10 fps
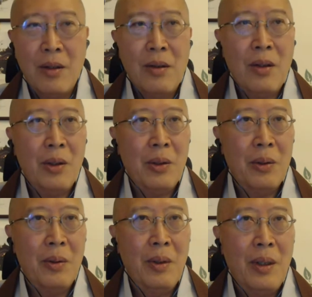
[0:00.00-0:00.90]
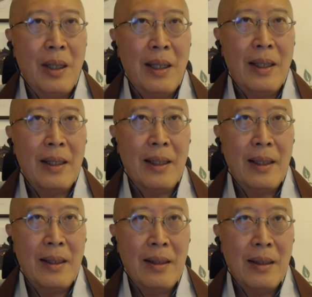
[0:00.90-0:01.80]
So
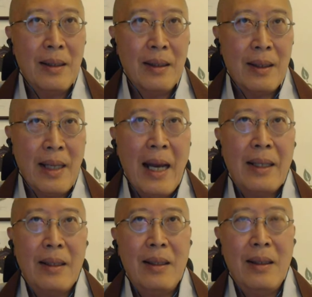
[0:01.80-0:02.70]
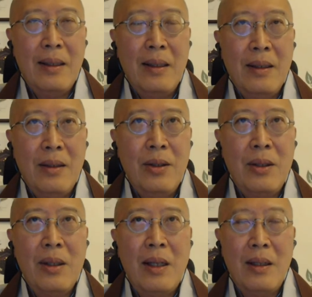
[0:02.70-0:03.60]
that,
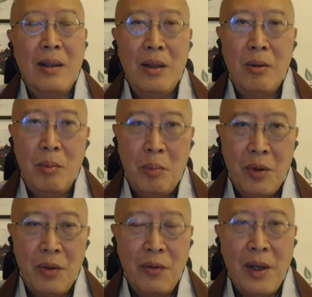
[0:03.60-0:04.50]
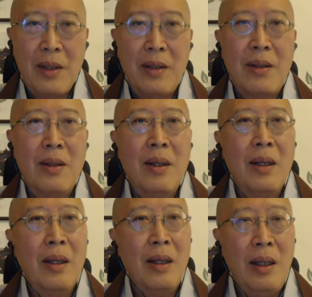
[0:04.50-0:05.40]
she said, prevents
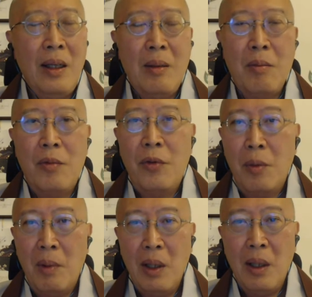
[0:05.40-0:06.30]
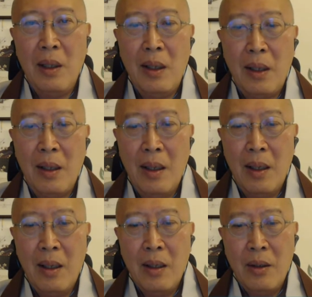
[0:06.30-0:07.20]
him from learning
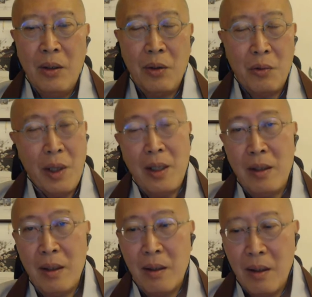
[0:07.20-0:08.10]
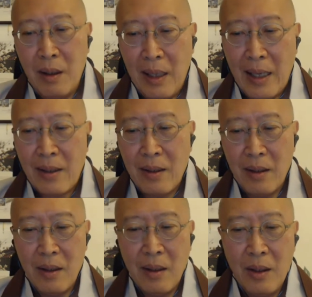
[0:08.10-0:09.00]
the greatest
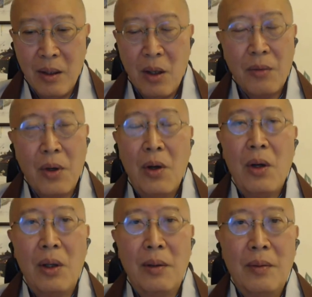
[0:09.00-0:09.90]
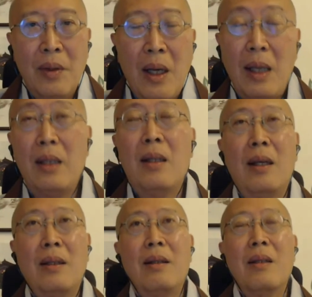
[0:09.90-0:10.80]
lesson of all. And he's
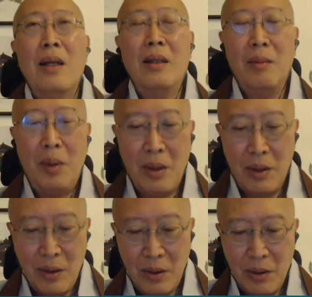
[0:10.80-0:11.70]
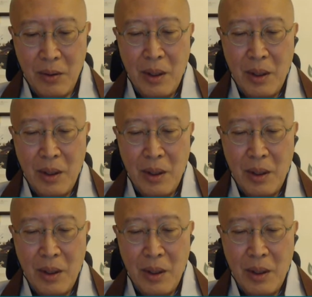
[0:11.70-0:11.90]
like stunned because,